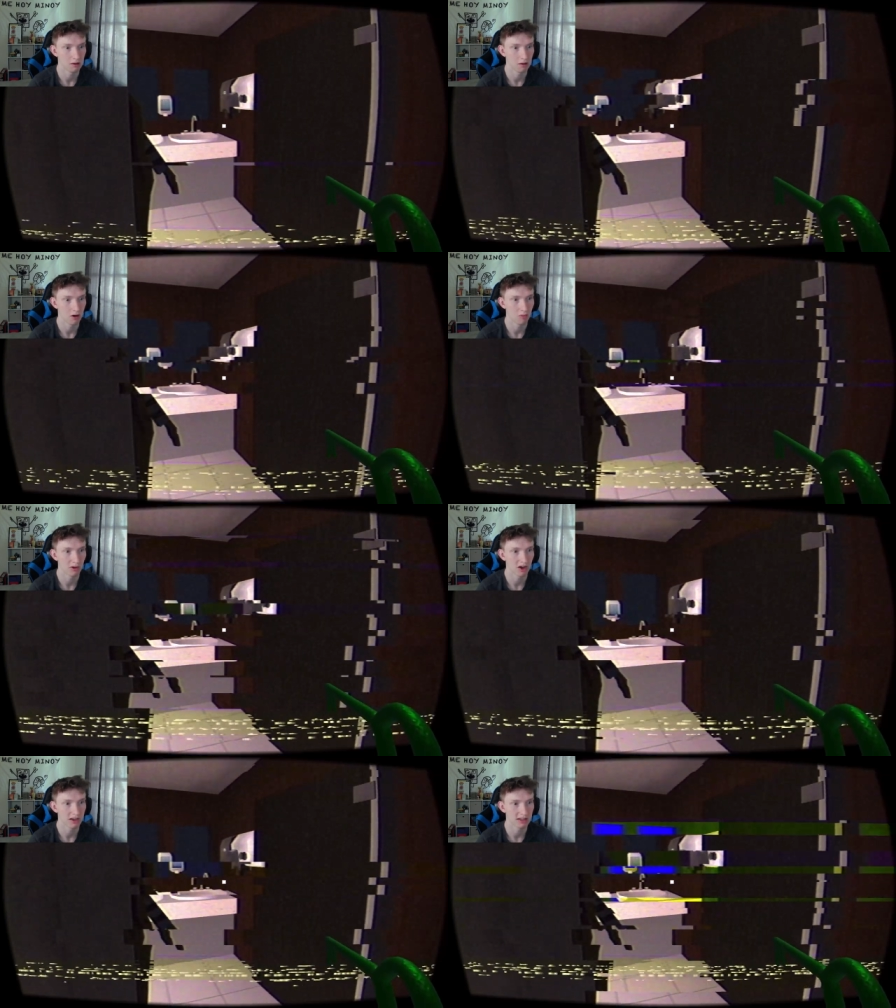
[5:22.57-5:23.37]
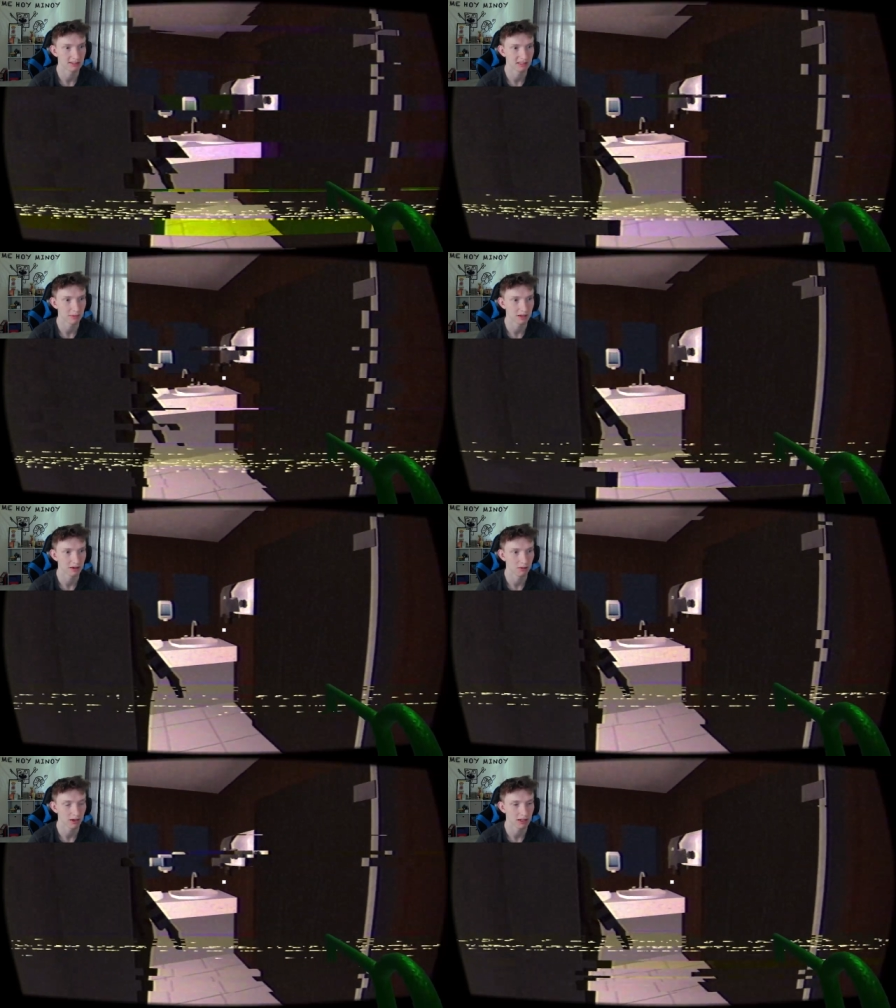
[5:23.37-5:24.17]
Oh my god, he didn't see me.
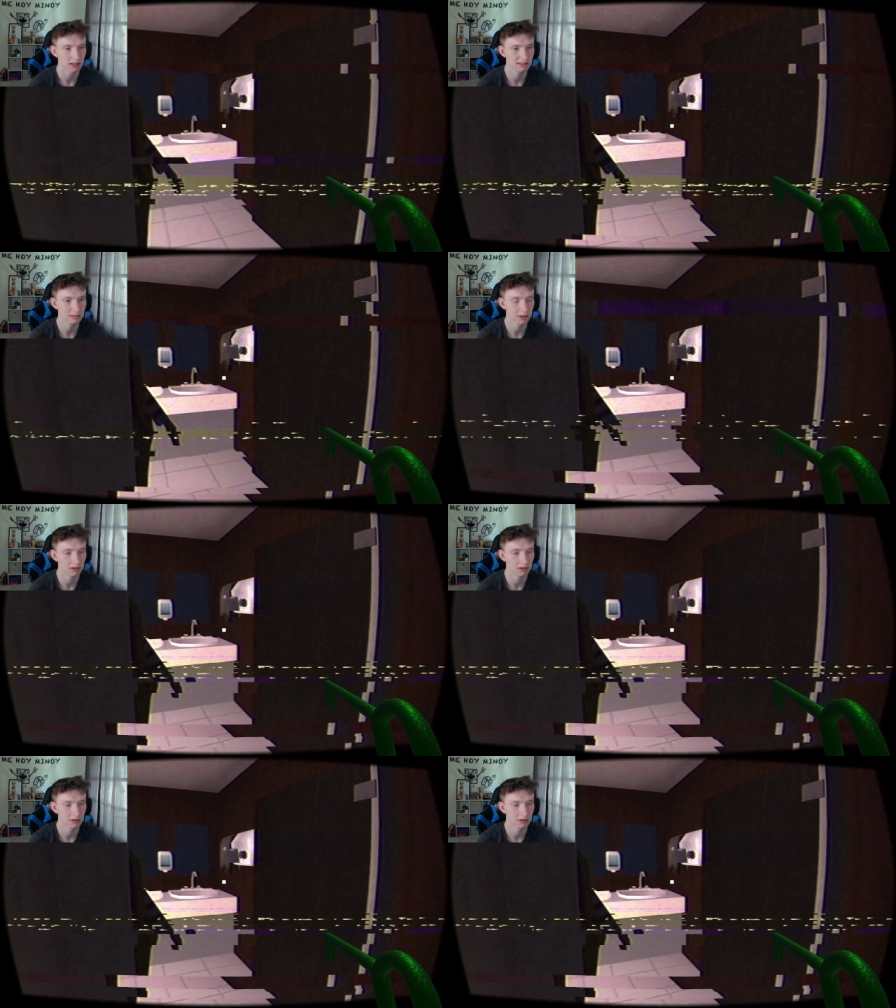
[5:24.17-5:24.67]
Okay, he didn't see me.